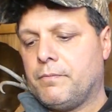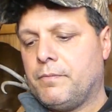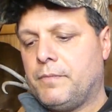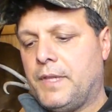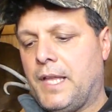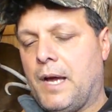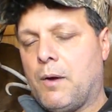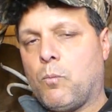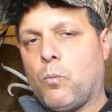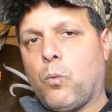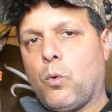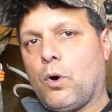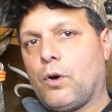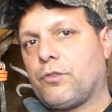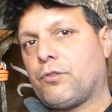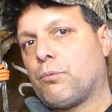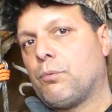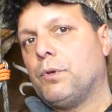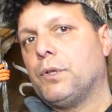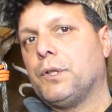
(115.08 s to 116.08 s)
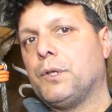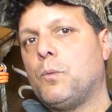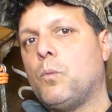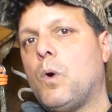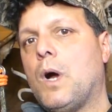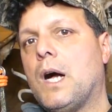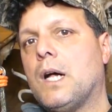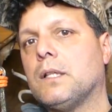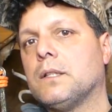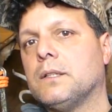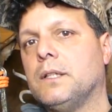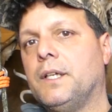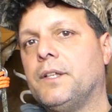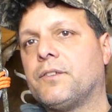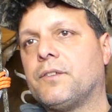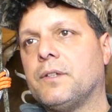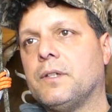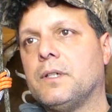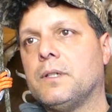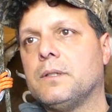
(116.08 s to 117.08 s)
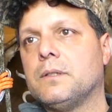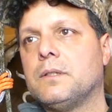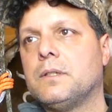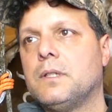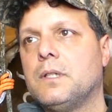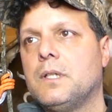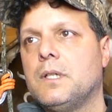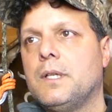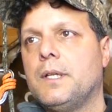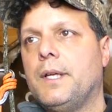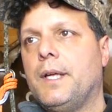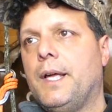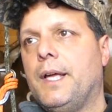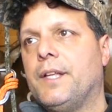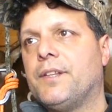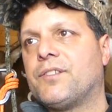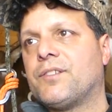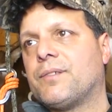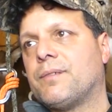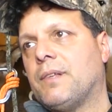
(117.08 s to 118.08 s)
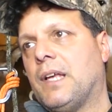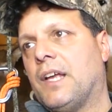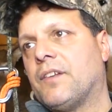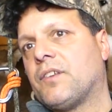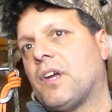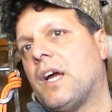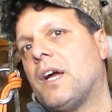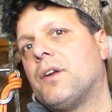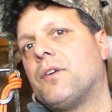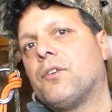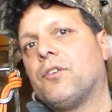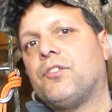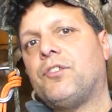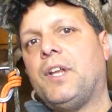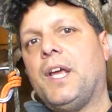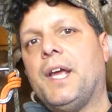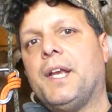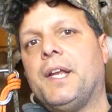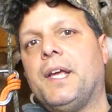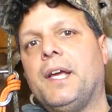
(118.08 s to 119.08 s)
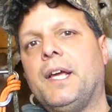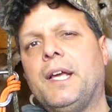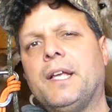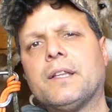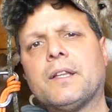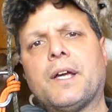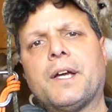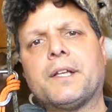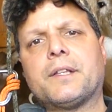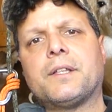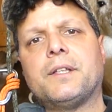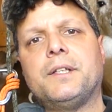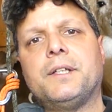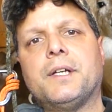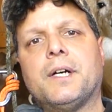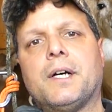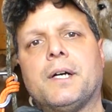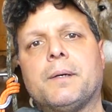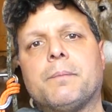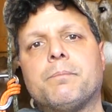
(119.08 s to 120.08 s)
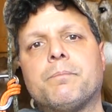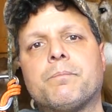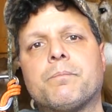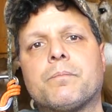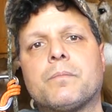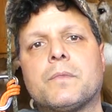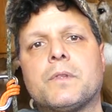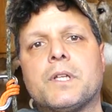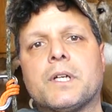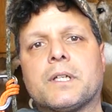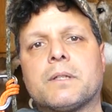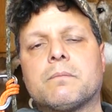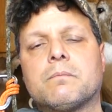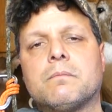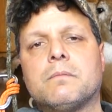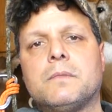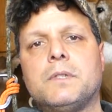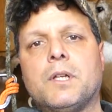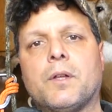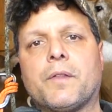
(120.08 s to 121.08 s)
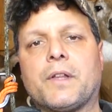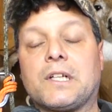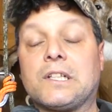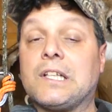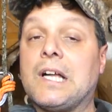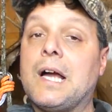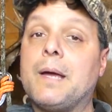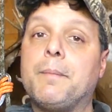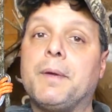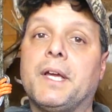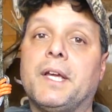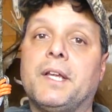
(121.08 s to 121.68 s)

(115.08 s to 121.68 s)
that works really well, it's as I understand it in like the climbing